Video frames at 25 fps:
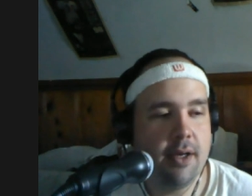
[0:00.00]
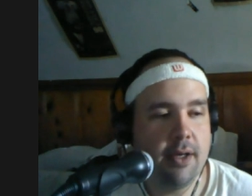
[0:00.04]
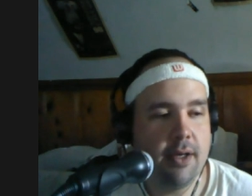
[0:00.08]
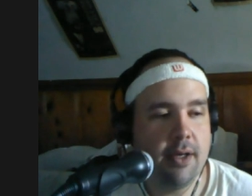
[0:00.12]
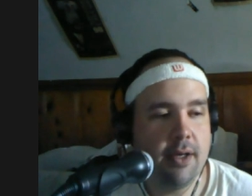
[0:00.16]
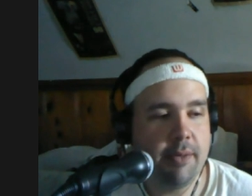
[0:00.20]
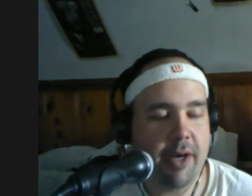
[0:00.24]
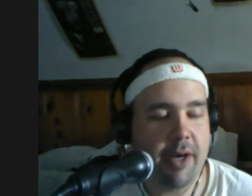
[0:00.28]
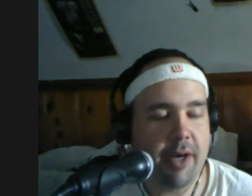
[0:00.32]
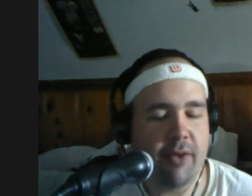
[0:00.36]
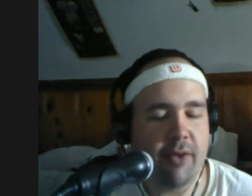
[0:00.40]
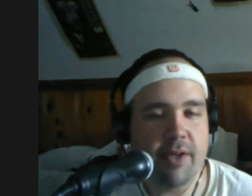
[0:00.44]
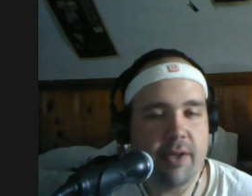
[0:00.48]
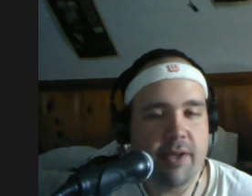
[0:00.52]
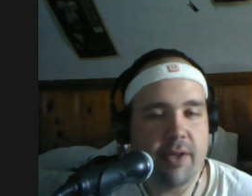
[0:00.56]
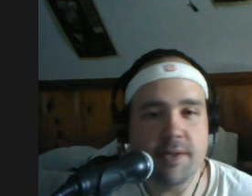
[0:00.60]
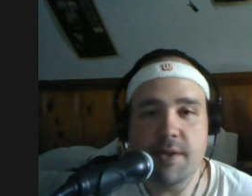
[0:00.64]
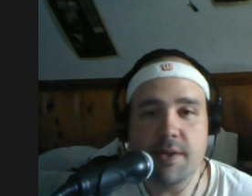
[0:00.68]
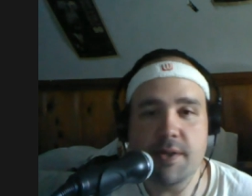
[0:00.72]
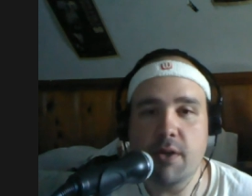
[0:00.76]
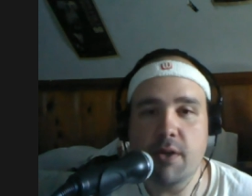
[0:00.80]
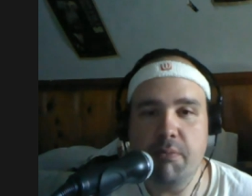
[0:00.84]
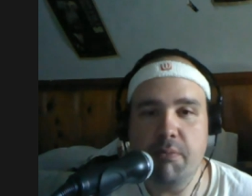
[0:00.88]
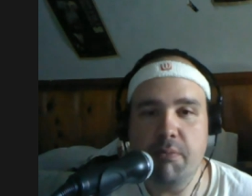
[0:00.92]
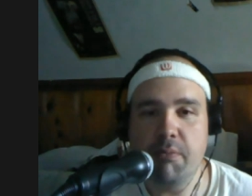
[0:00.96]
Apparently, it's his
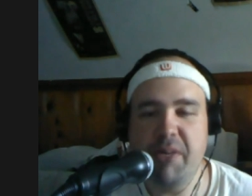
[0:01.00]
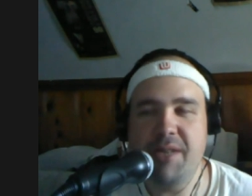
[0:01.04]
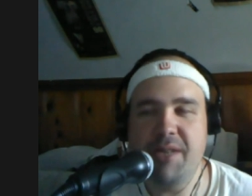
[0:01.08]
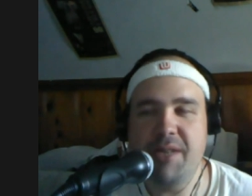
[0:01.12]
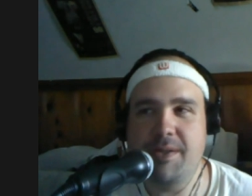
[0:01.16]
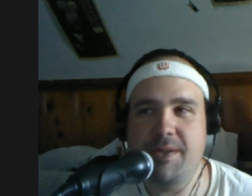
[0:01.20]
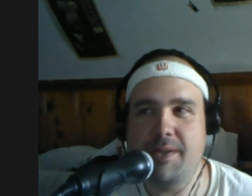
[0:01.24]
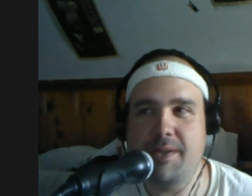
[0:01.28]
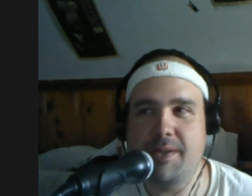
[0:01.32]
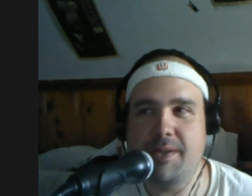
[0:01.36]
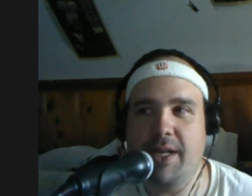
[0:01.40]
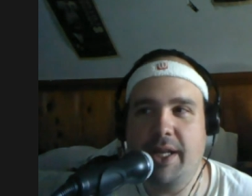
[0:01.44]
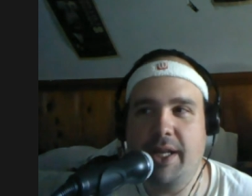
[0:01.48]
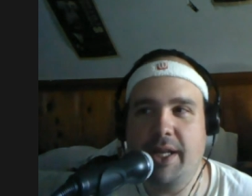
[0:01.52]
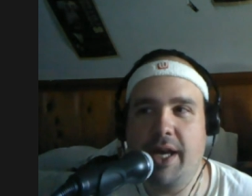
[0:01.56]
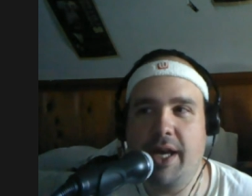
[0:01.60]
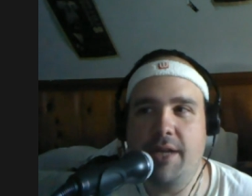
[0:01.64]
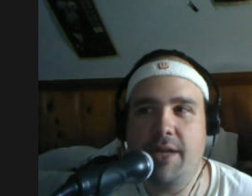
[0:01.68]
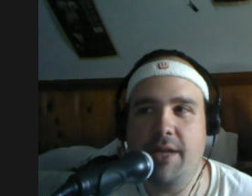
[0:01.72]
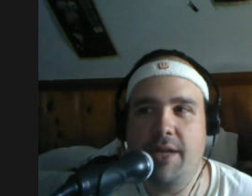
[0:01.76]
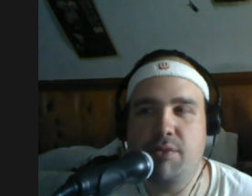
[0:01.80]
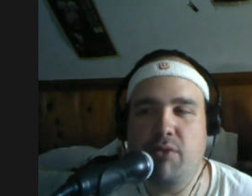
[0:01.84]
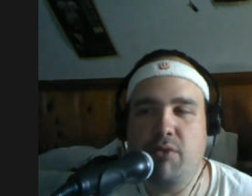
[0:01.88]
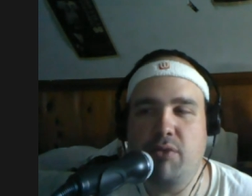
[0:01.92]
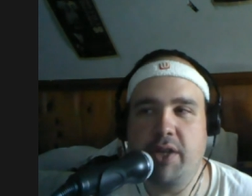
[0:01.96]
own business that he
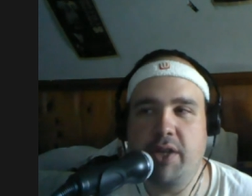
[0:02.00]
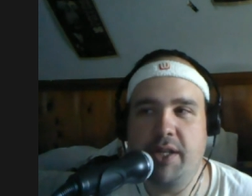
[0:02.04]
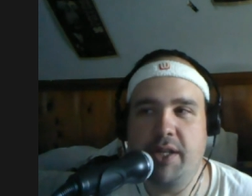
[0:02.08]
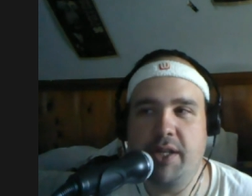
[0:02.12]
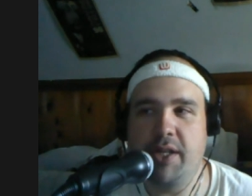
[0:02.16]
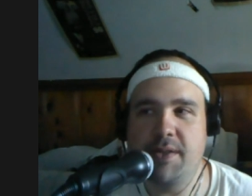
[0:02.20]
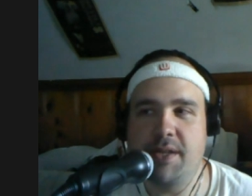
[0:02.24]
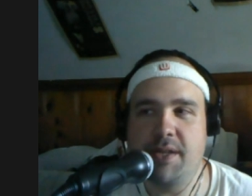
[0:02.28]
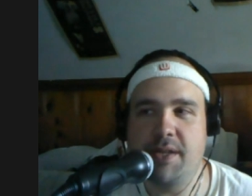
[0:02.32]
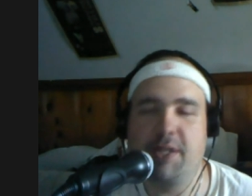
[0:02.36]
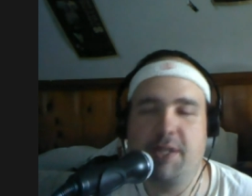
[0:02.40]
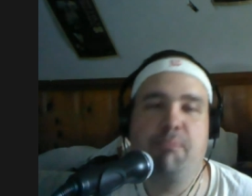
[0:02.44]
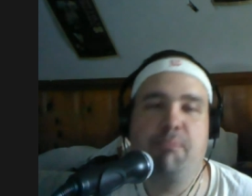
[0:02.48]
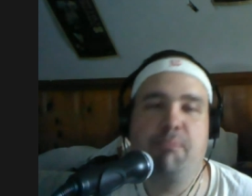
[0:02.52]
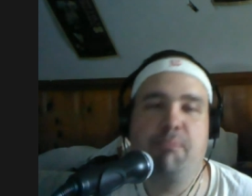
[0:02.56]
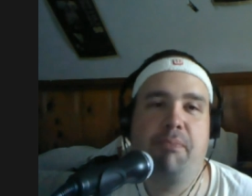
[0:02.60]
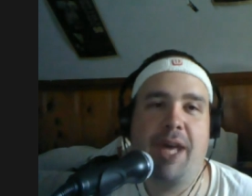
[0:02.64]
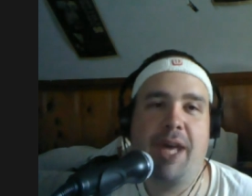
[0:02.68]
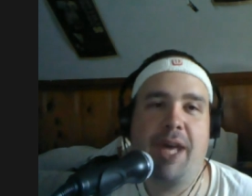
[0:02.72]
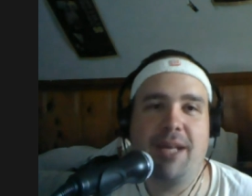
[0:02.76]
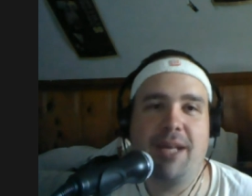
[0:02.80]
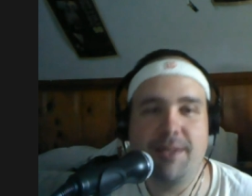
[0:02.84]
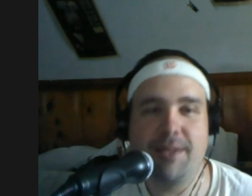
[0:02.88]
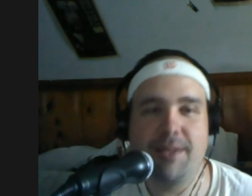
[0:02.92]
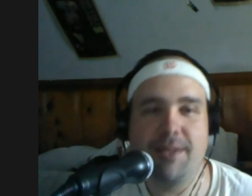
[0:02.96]
has where he said he
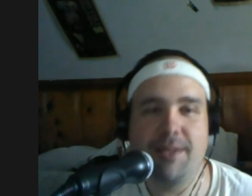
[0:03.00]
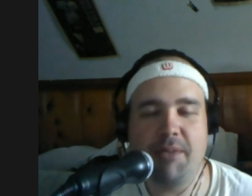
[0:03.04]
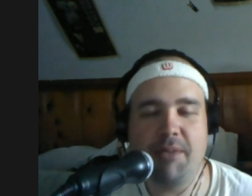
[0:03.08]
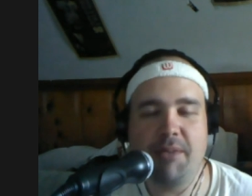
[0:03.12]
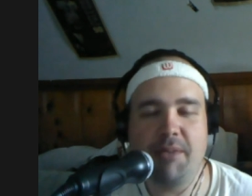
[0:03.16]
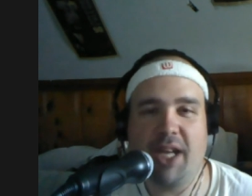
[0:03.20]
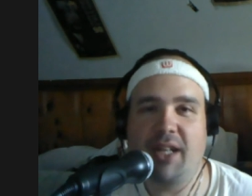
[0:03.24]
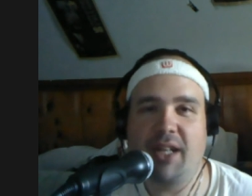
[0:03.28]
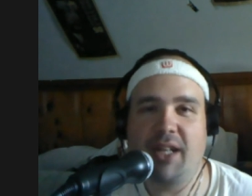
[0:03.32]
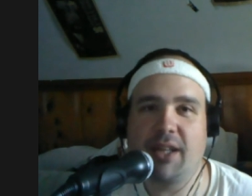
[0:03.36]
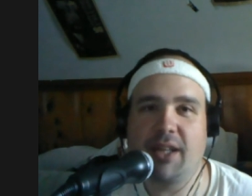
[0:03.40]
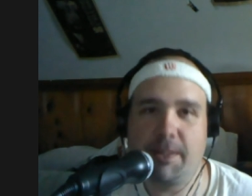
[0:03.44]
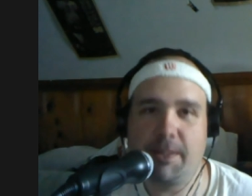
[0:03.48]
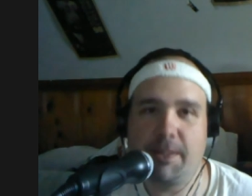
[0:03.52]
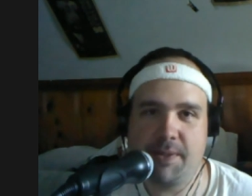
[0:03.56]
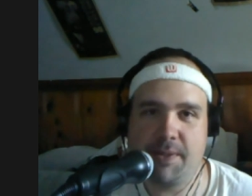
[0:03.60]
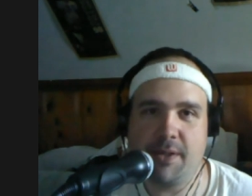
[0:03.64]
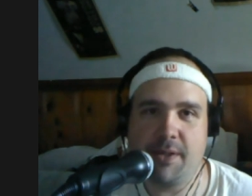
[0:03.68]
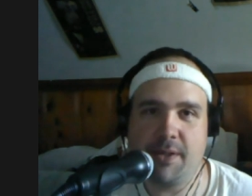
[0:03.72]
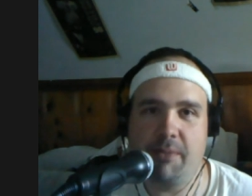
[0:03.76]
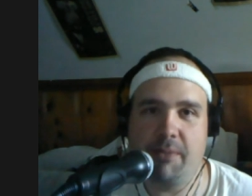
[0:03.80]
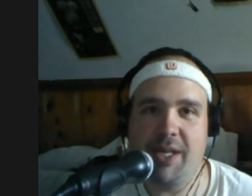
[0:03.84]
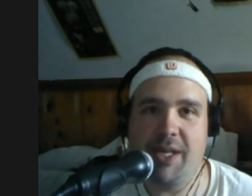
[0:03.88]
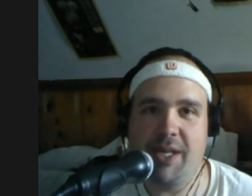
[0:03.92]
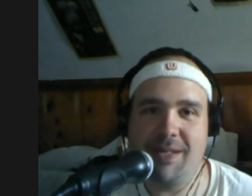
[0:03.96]
bathes them and clips
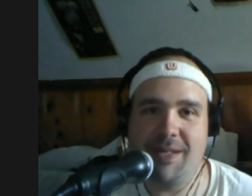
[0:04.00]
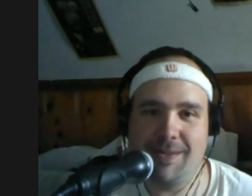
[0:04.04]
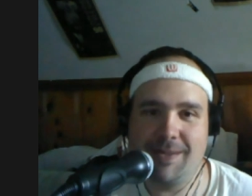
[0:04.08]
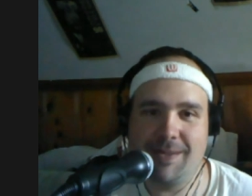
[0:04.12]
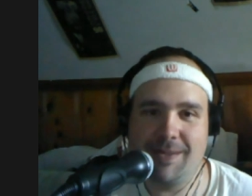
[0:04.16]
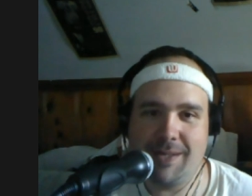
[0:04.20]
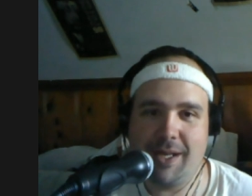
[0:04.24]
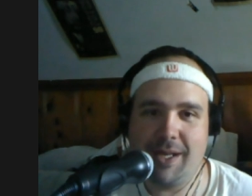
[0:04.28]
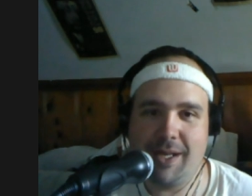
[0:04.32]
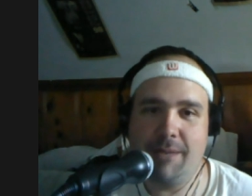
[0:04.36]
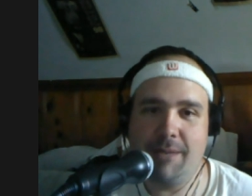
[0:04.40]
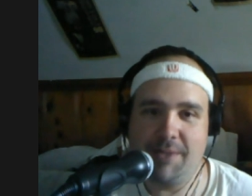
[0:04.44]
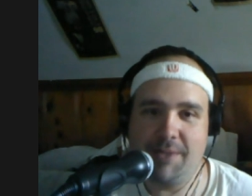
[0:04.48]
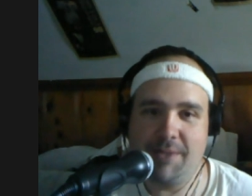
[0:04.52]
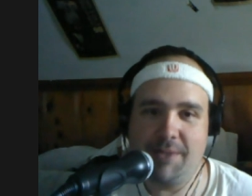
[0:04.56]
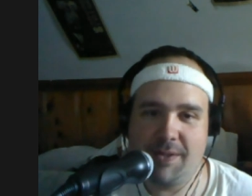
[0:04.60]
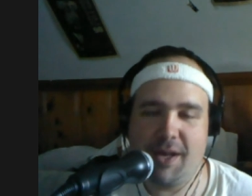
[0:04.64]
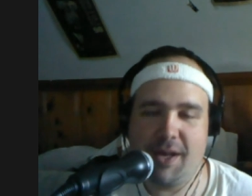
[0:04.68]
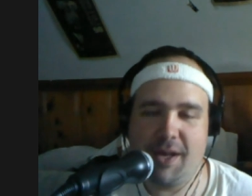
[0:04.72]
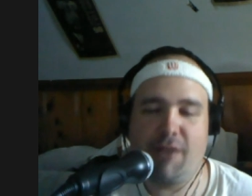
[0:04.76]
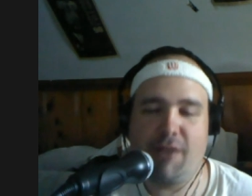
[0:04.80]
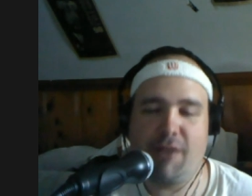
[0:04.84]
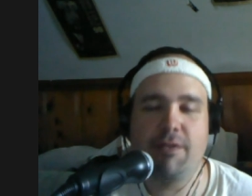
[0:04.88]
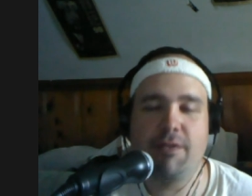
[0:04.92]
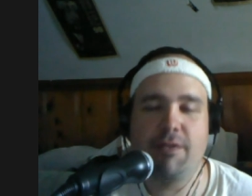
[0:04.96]
them
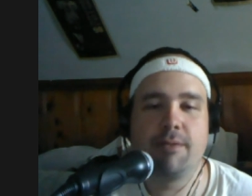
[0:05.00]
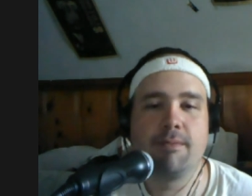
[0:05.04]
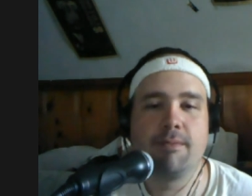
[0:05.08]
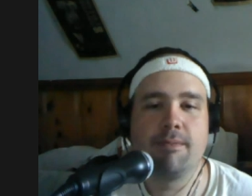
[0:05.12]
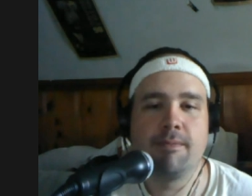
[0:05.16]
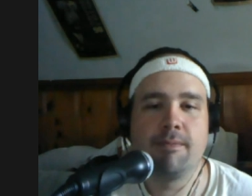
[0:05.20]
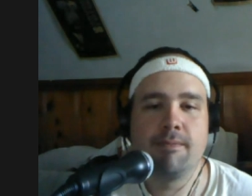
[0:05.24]
himself.